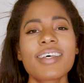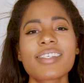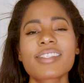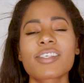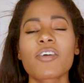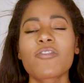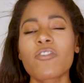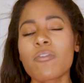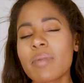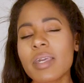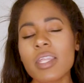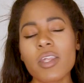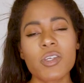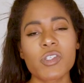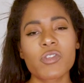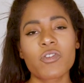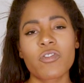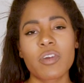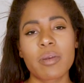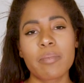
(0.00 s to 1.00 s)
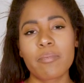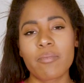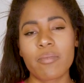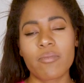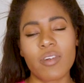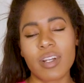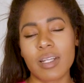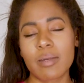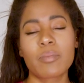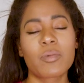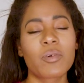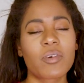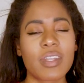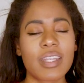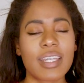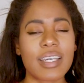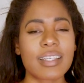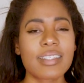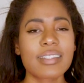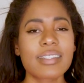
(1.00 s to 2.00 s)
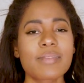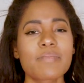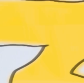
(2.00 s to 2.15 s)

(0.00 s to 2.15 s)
So for me, those are really important things.